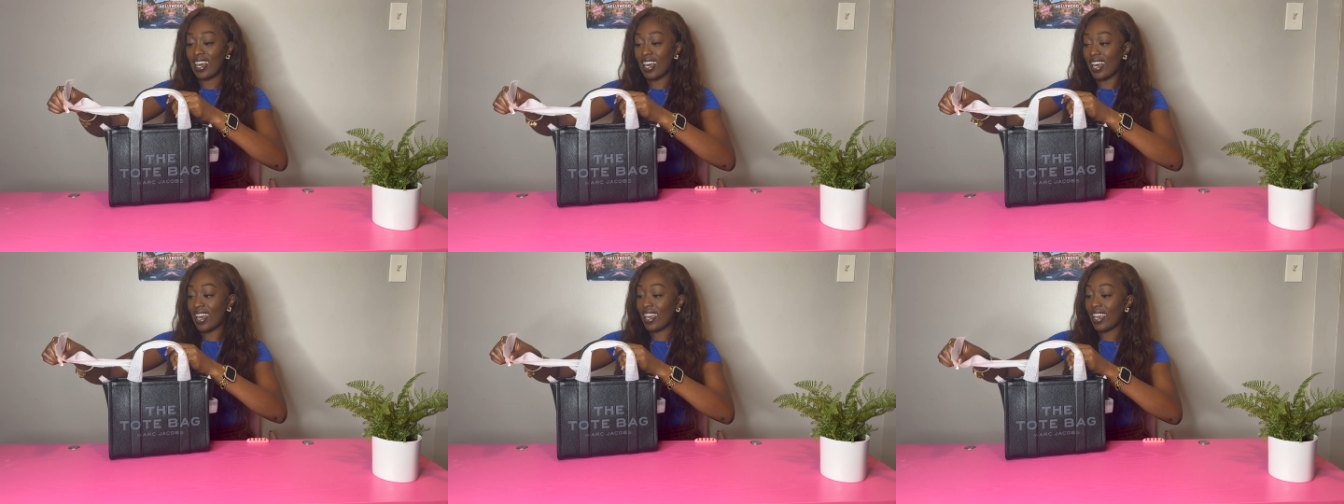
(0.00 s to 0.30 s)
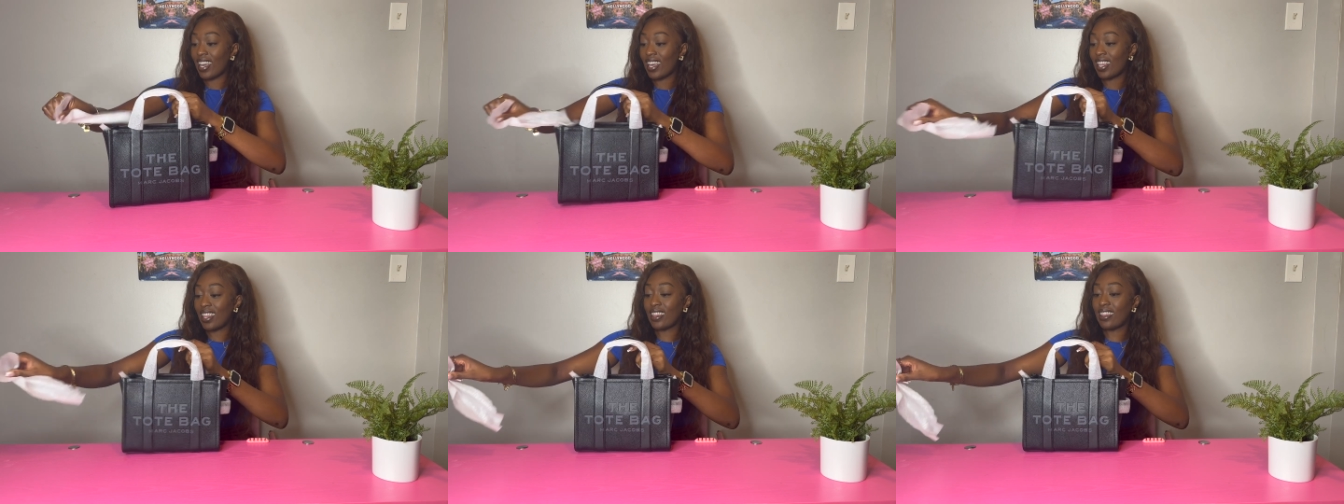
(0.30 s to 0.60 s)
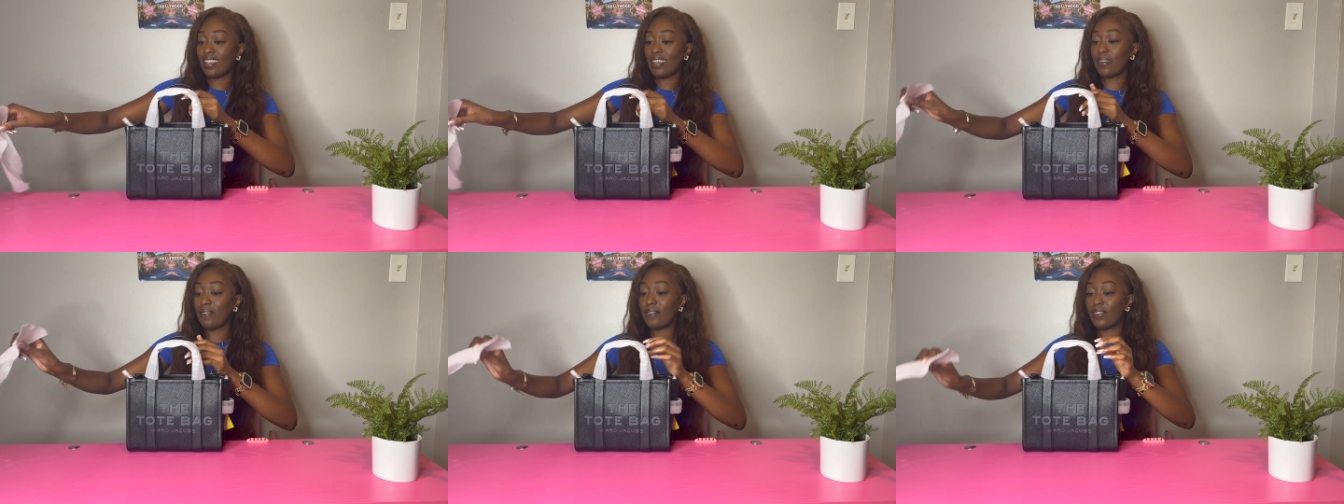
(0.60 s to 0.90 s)
I
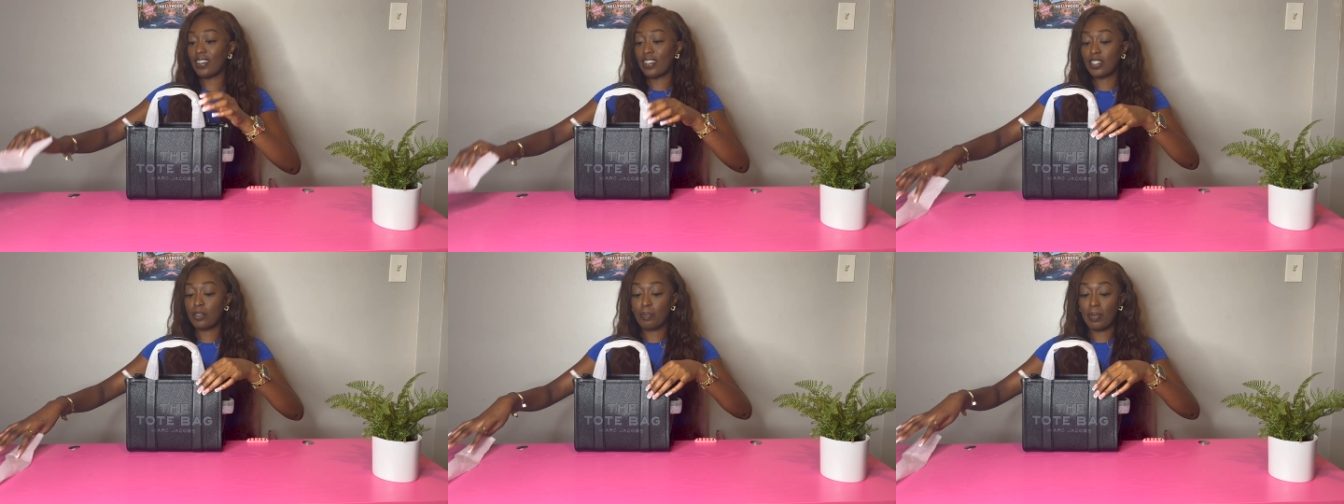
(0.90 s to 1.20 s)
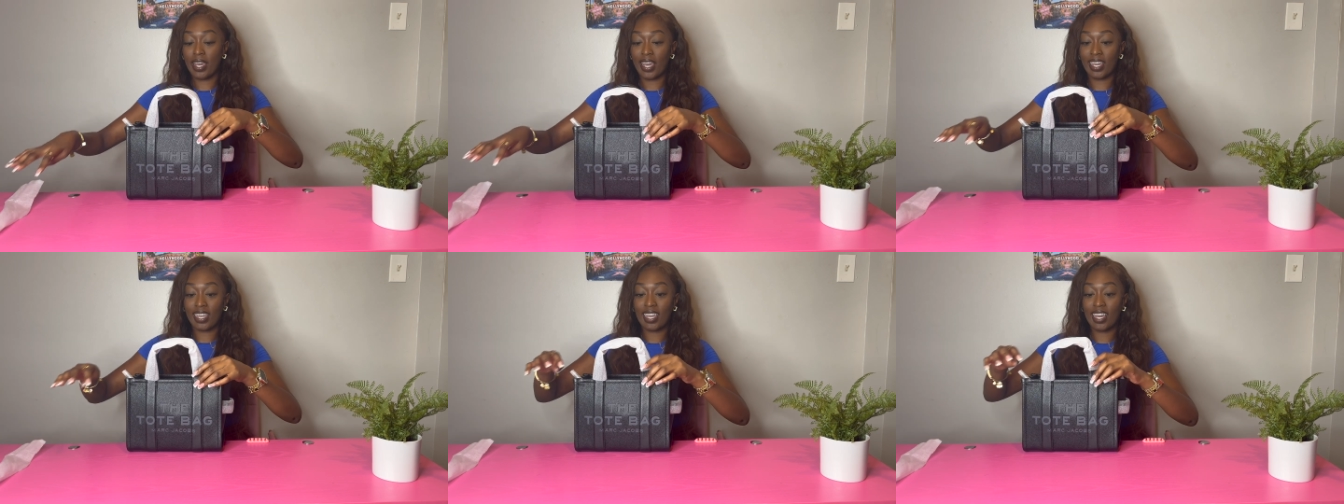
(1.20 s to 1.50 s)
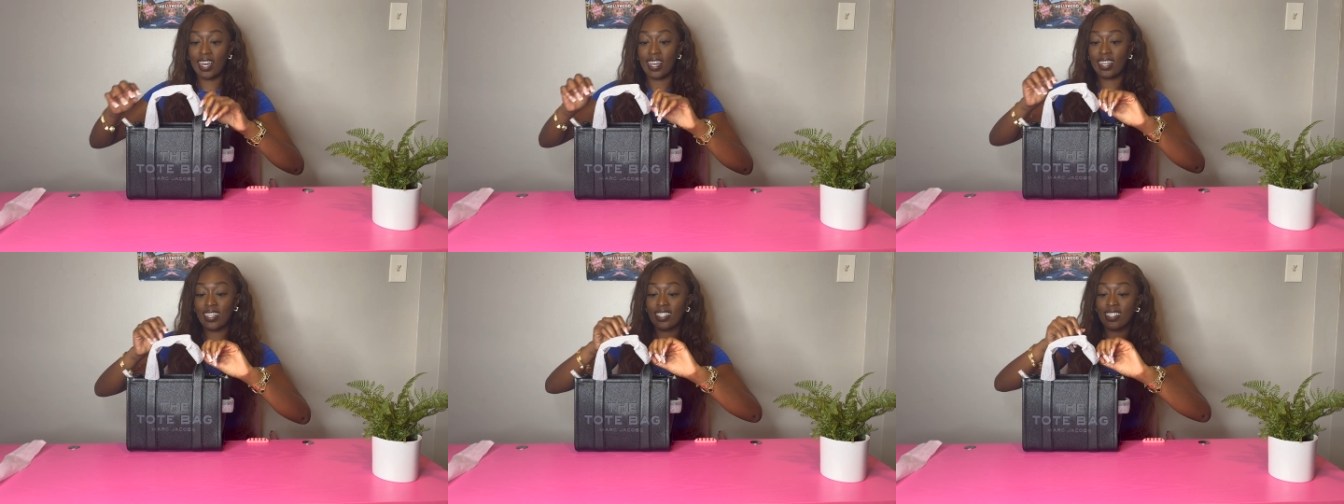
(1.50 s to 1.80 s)
love this bag,
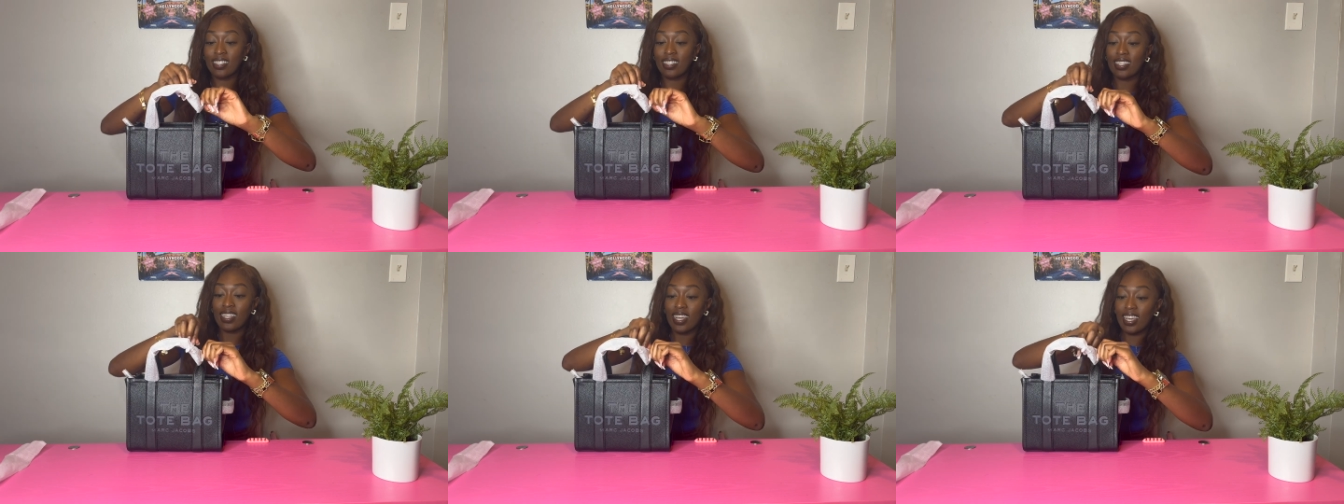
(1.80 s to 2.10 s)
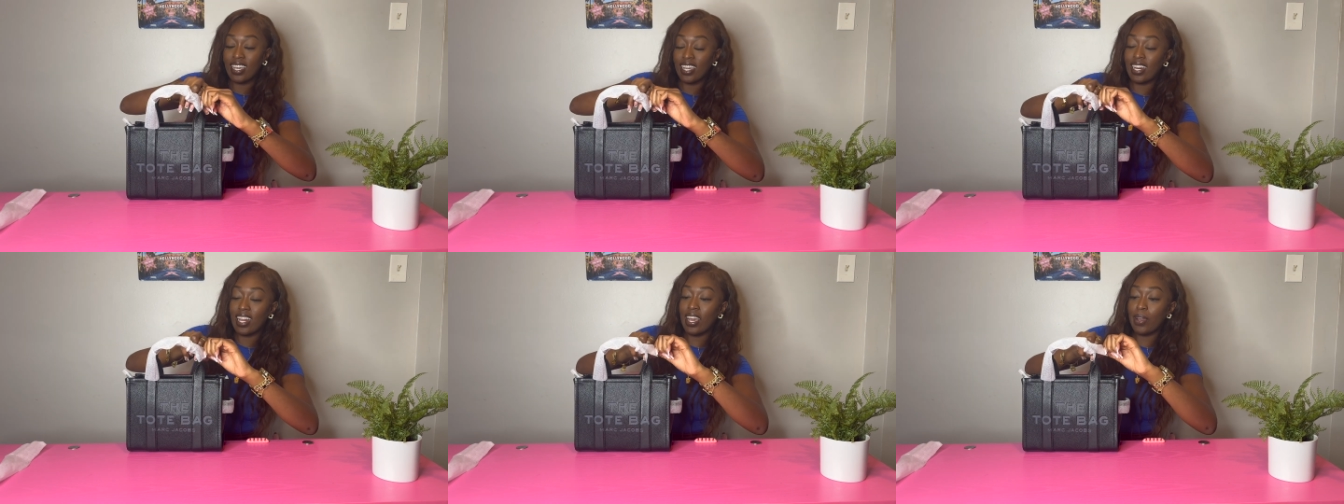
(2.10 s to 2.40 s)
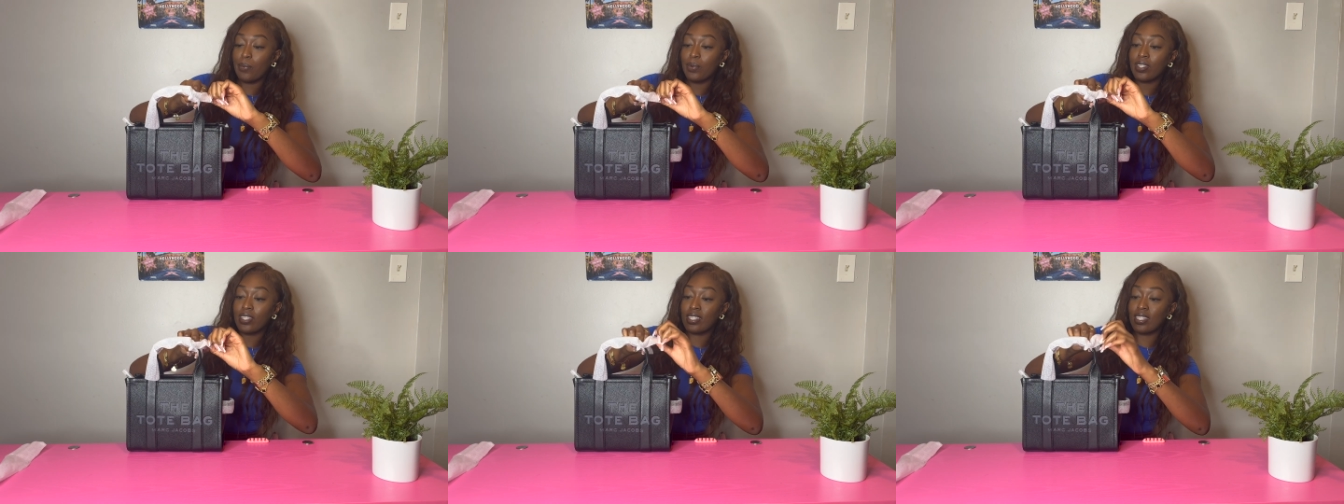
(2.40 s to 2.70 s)
guys, and I
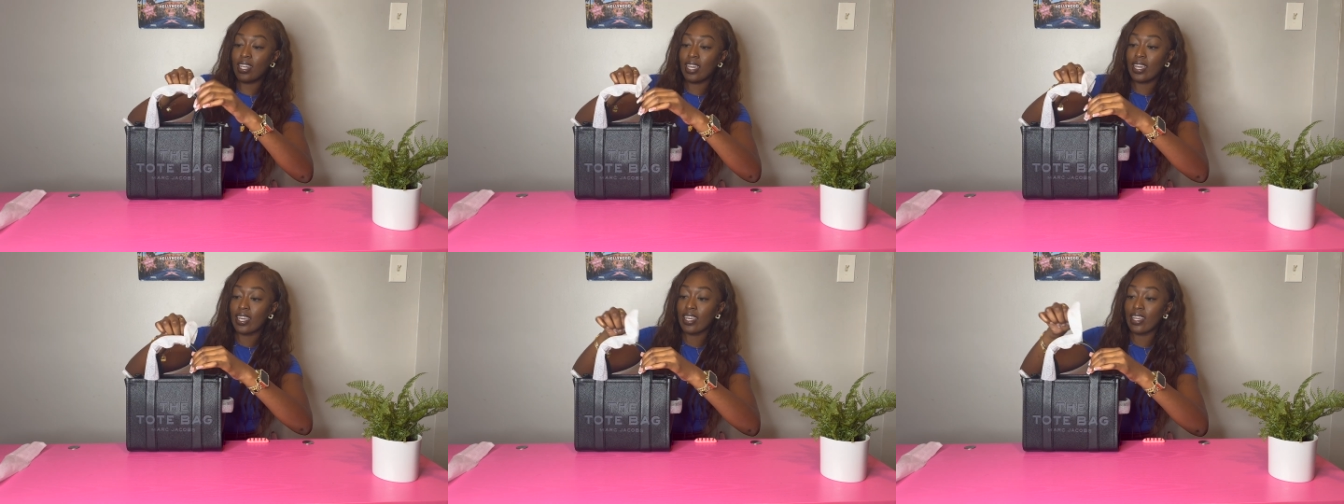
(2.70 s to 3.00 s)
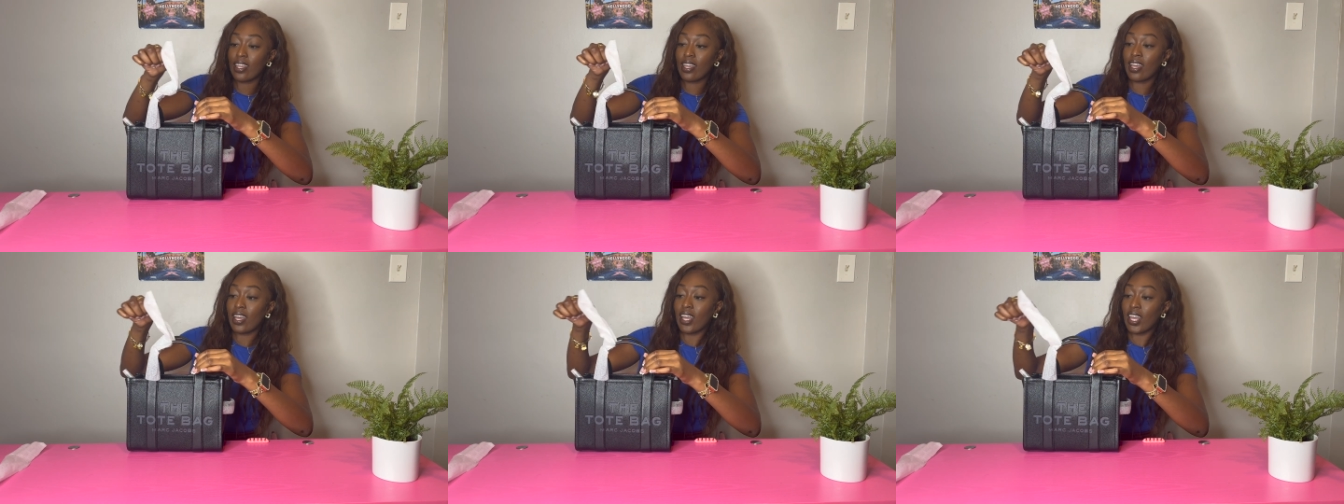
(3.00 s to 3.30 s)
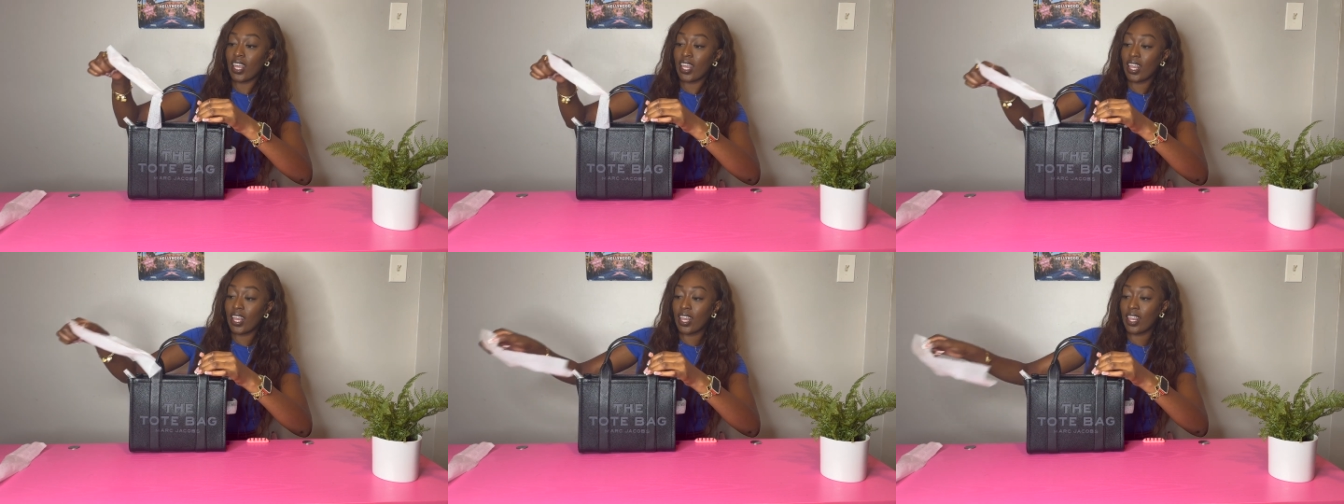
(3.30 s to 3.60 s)
would say
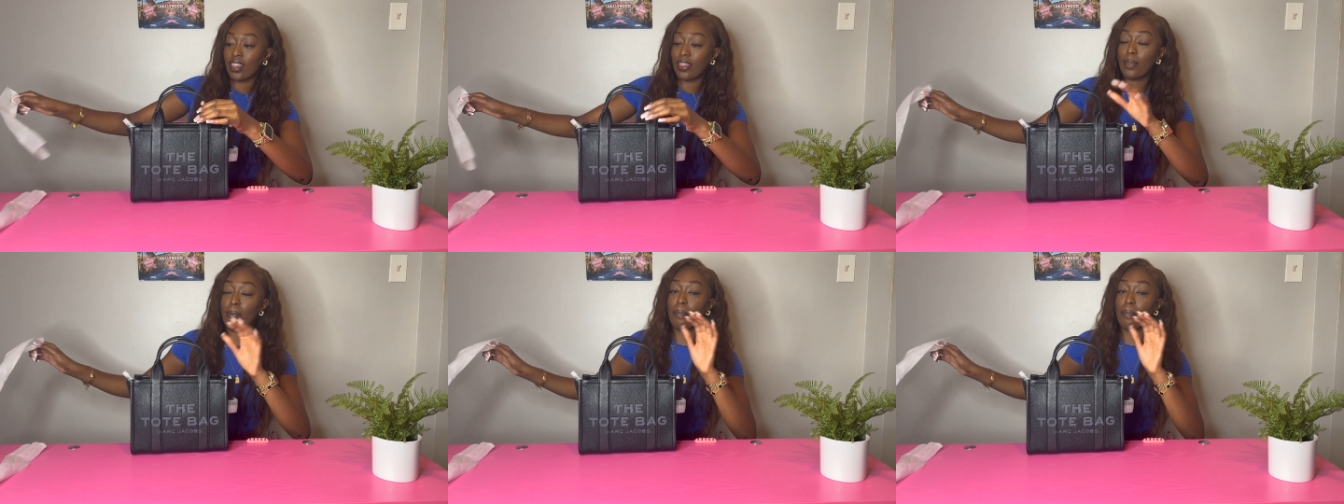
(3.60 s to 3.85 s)
the